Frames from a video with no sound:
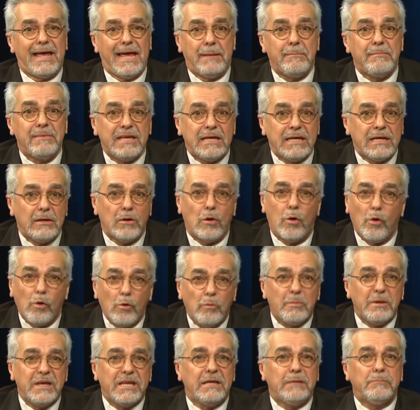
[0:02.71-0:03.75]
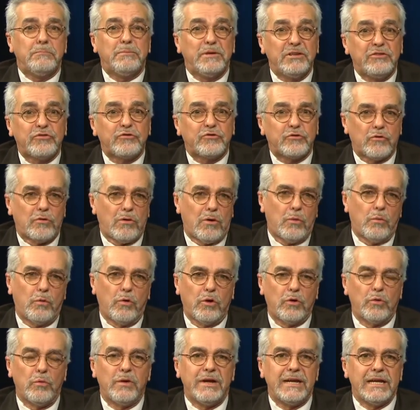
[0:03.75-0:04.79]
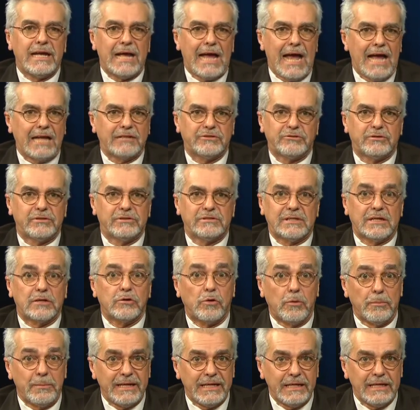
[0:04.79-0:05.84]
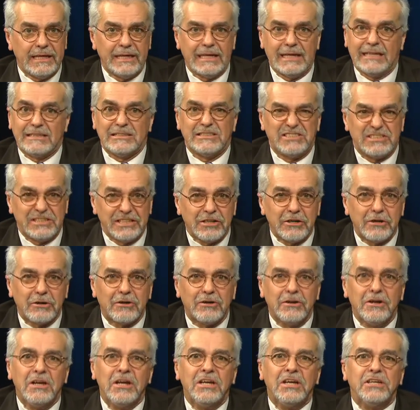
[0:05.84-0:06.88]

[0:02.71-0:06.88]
Emmy, Obie, Bistro award-winning actress and comedian and singer.